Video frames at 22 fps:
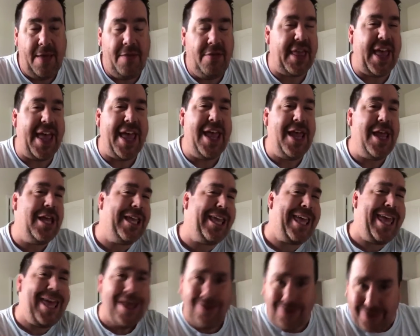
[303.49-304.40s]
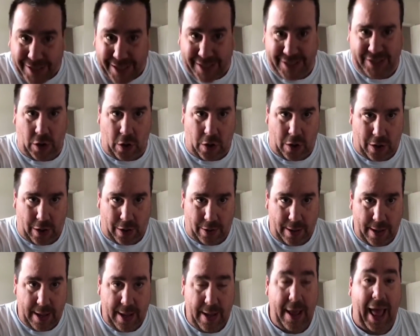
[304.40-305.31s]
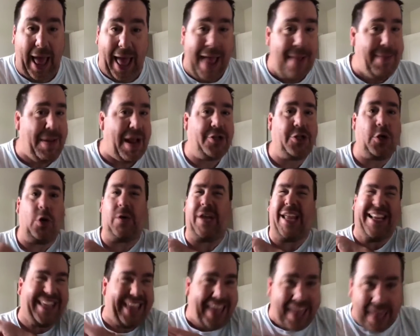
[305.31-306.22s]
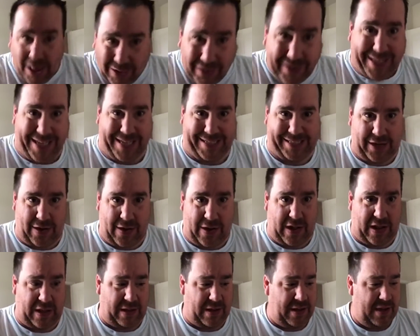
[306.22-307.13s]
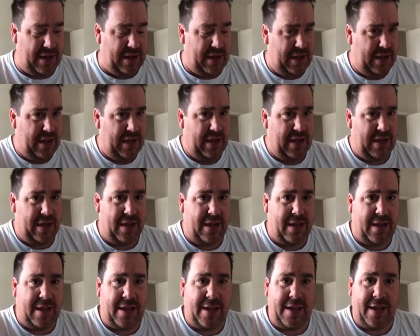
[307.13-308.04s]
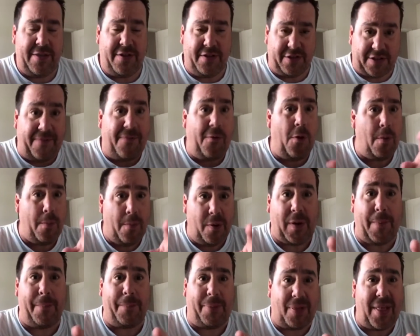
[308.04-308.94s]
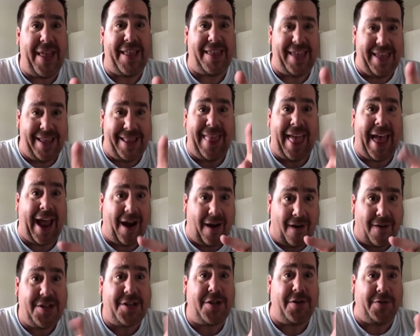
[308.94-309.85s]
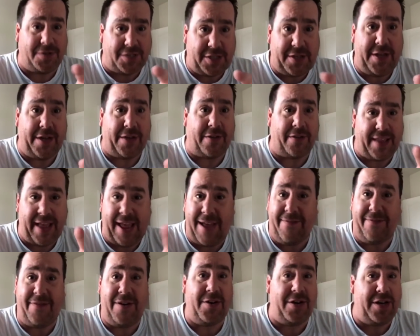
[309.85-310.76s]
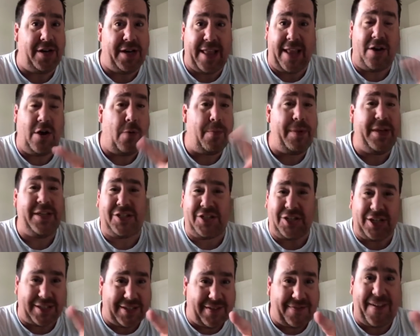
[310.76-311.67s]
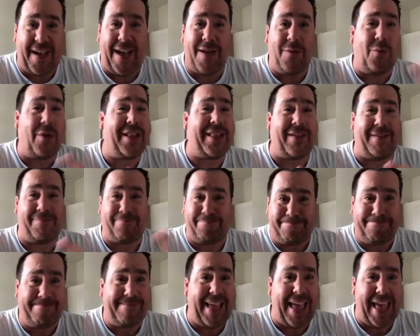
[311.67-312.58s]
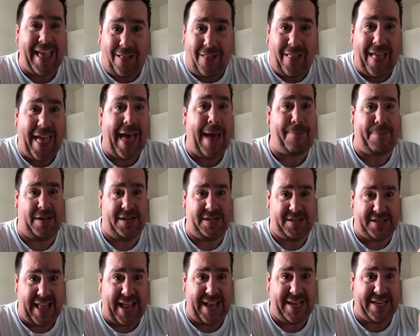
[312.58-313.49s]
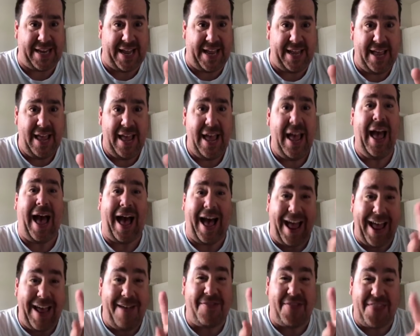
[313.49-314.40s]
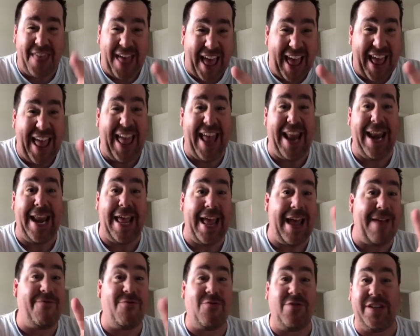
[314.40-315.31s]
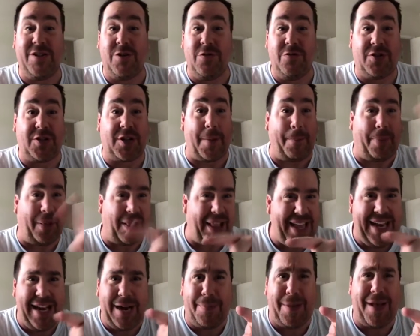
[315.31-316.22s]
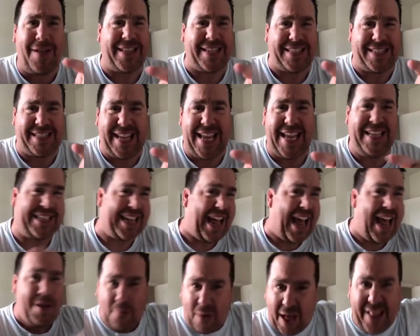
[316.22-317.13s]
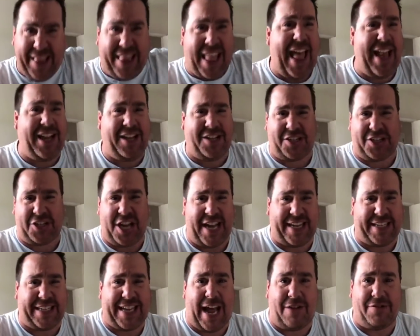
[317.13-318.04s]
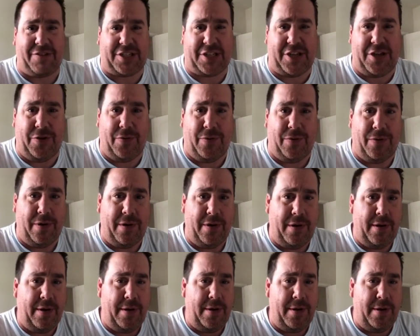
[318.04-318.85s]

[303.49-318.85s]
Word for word: They killed us all. I'm not joking, killed us all. There's a formal complaint in that or two still. They haven't, they, nobody's justified what the hell happened that day. I have that and everyone who's complaining about the Saints, I want that checked out too.